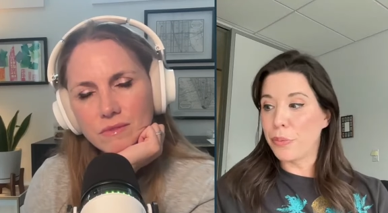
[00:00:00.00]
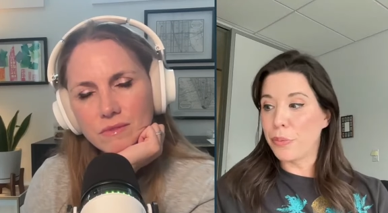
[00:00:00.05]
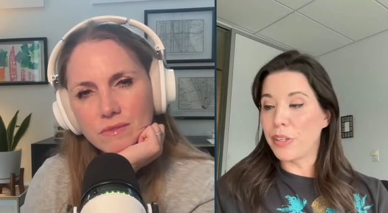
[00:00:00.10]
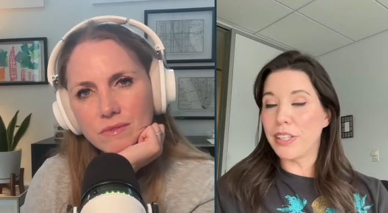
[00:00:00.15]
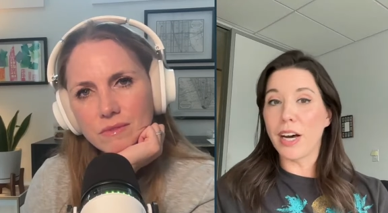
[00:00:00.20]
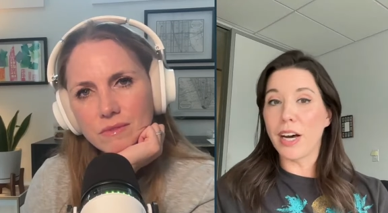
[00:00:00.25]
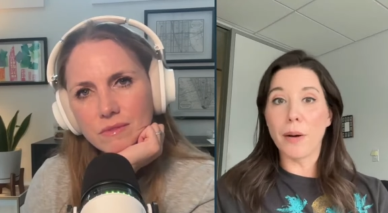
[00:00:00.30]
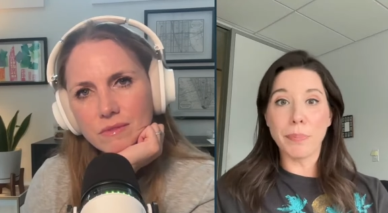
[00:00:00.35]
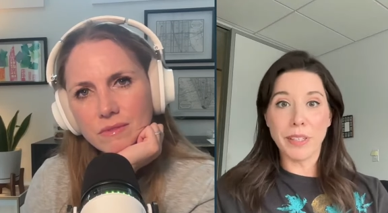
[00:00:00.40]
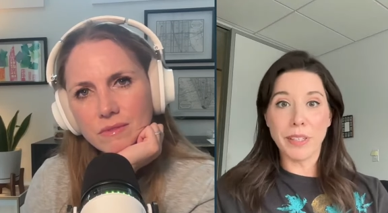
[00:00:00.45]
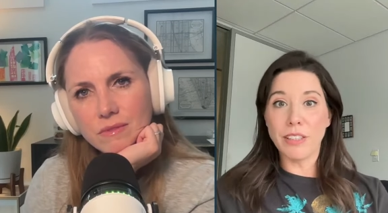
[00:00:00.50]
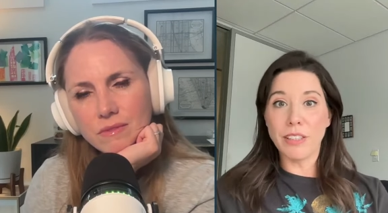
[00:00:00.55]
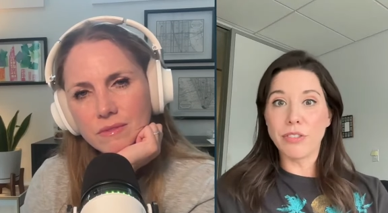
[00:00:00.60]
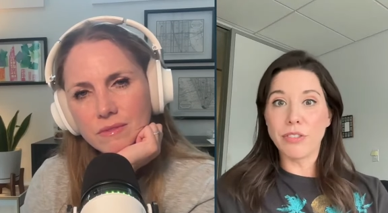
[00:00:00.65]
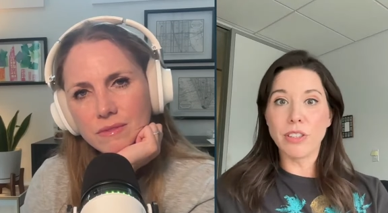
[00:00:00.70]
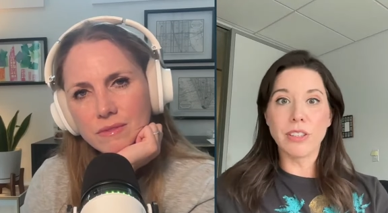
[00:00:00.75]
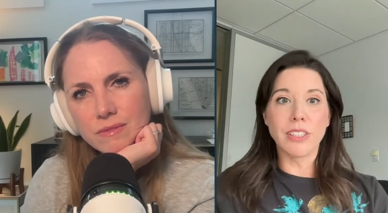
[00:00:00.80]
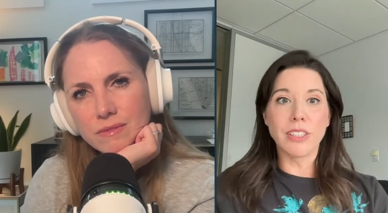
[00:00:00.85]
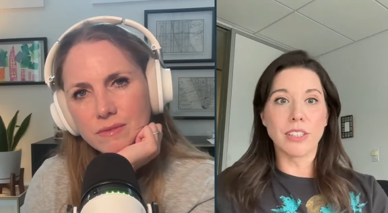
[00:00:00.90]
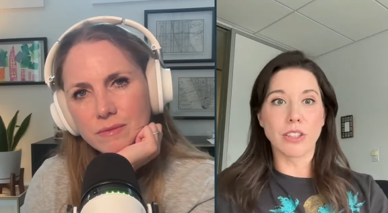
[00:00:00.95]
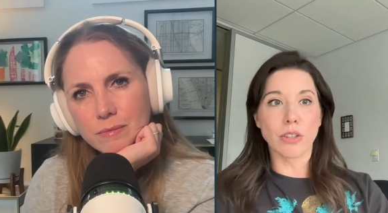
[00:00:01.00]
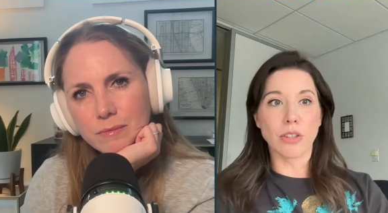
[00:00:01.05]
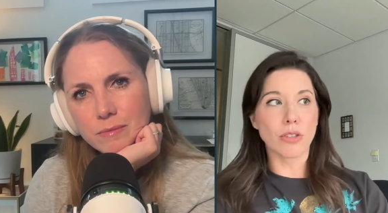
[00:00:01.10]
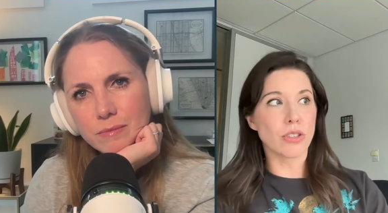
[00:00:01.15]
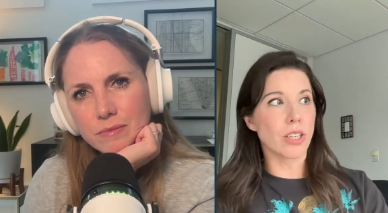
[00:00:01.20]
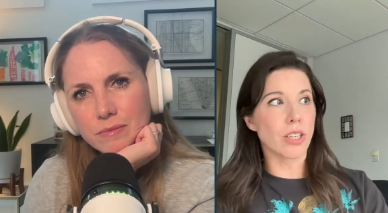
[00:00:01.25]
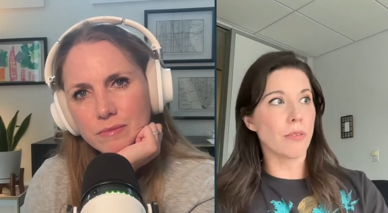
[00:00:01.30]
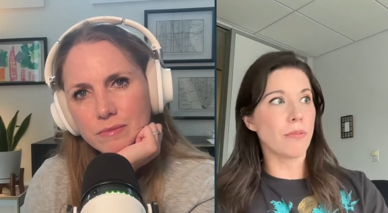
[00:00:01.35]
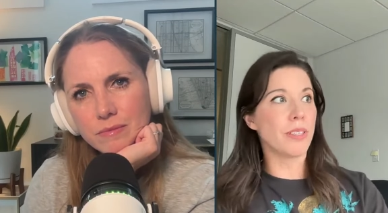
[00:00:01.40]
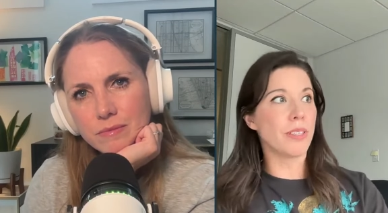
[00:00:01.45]
Speaker 1: with upheaval and
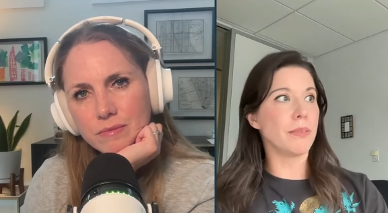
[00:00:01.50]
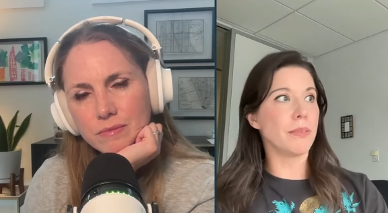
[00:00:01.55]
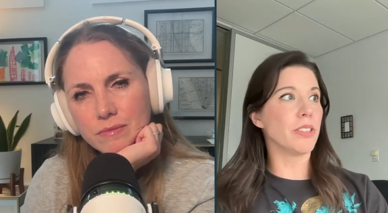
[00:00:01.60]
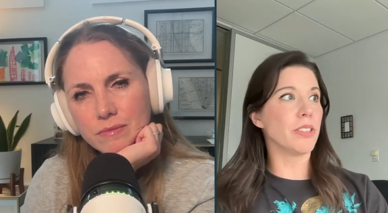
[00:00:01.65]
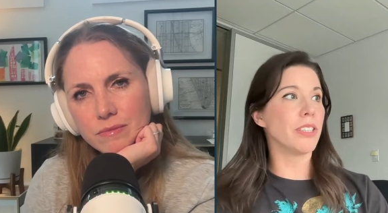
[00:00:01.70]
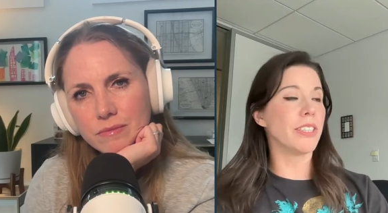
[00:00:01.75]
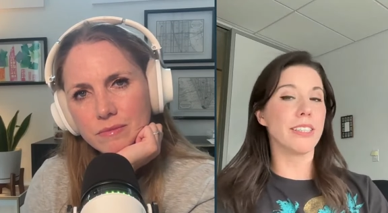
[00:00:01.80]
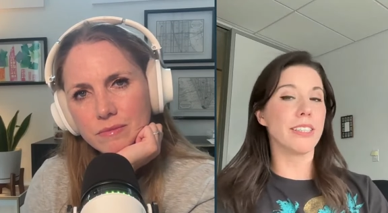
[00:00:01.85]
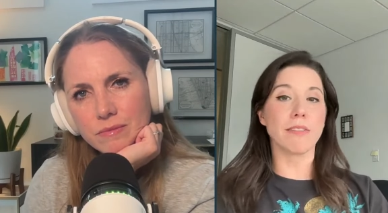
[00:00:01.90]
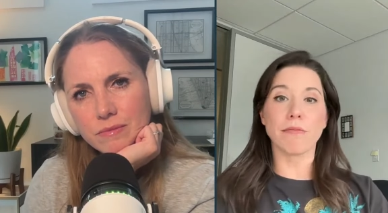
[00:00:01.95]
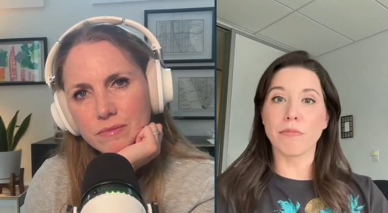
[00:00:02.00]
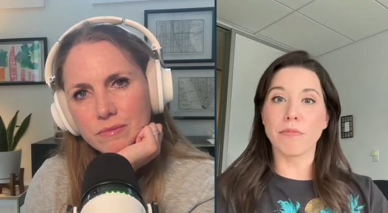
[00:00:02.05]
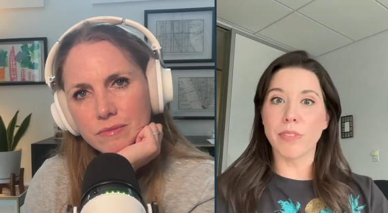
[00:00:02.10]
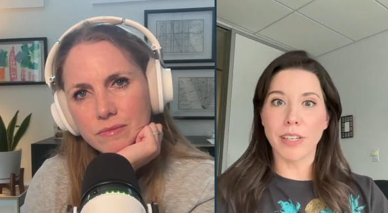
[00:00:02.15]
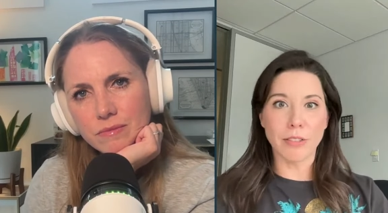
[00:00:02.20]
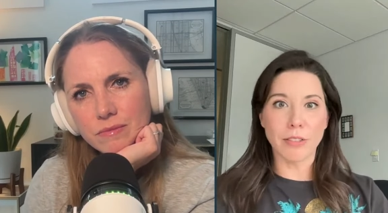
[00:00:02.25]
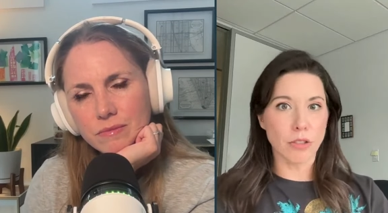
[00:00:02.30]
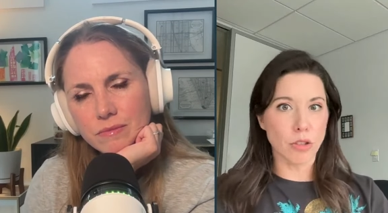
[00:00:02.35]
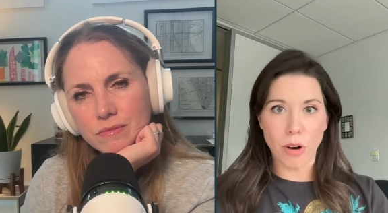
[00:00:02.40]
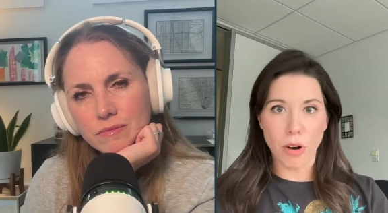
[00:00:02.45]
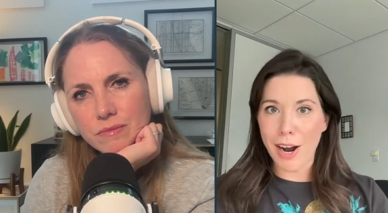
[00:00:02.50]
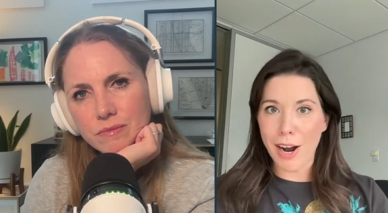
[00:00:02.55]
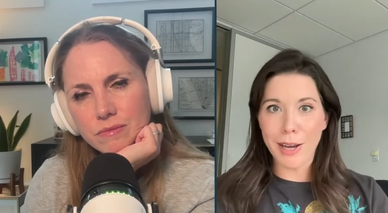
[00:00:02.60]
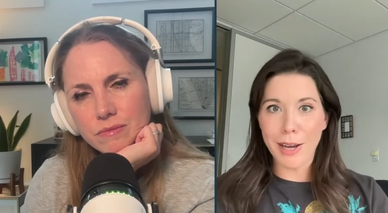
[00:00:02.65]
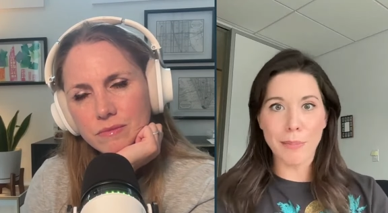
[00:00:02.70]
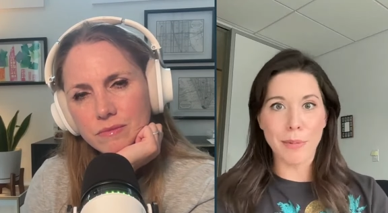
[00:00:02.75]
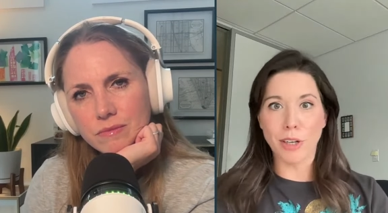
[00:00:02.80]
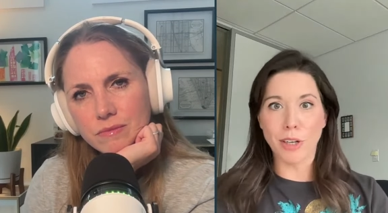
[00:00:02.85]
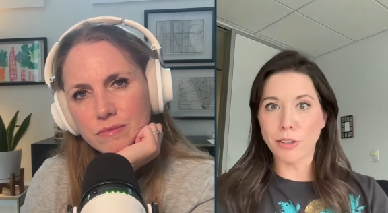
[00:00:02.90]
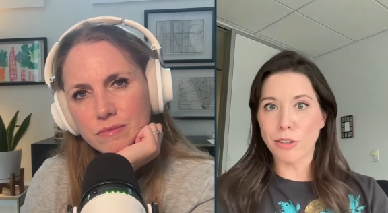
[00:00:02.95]
social upheaval and uh,
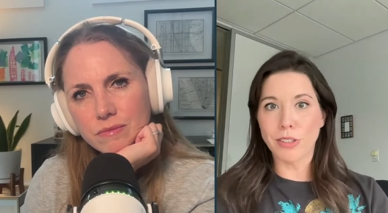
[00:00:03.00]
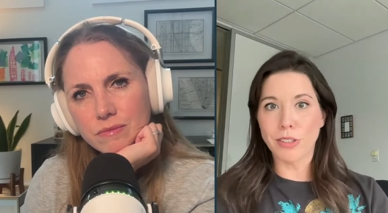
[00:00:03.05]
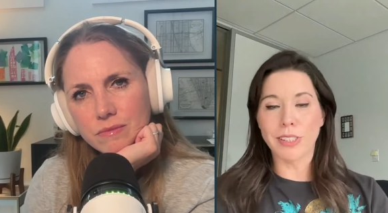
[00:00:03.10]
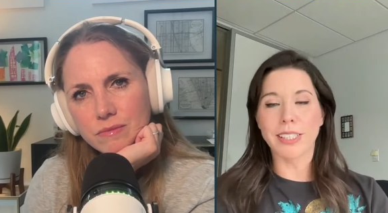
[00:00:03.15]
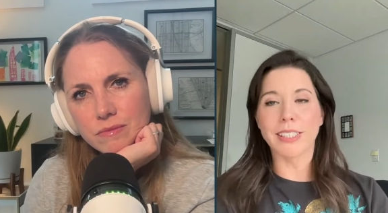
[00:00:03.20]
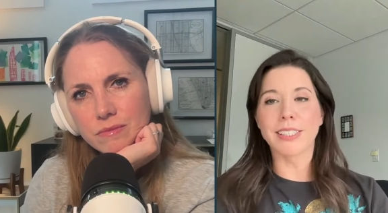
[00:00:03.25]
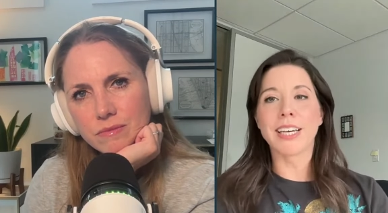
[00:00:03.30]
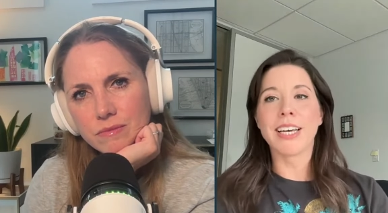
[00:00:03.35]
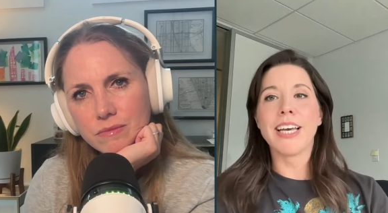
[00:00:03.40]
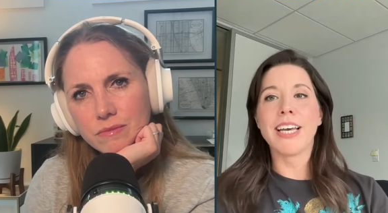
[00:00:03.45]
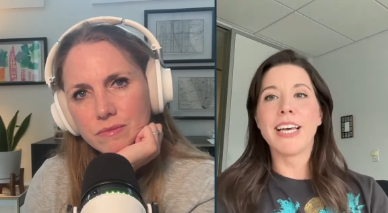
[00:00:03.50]
crime and all sorts of things,